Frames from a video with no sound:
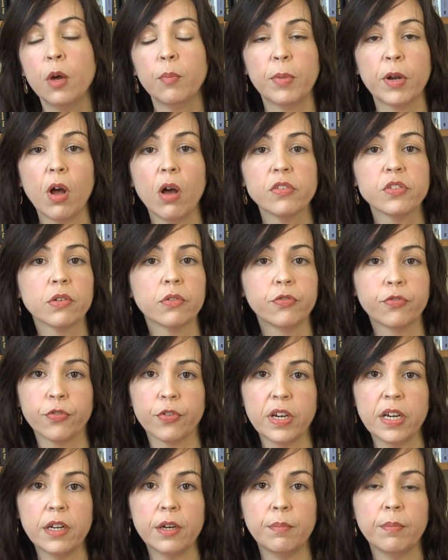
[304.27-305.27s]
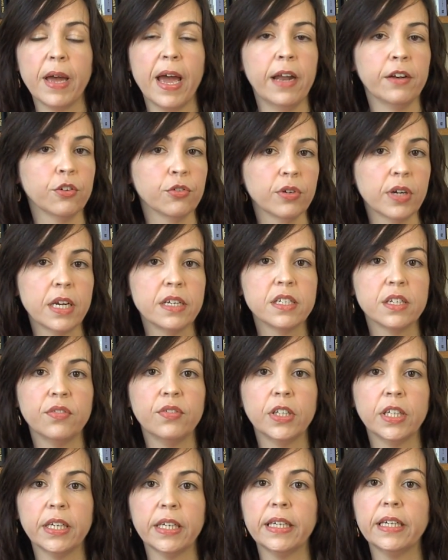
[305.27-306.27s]
but also freedom and
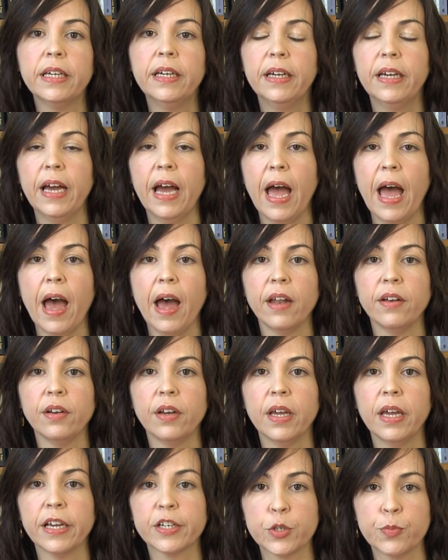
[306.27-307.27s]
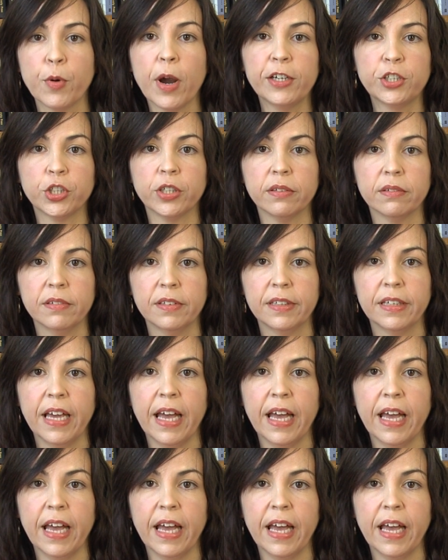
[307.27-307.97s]
creativity and expression.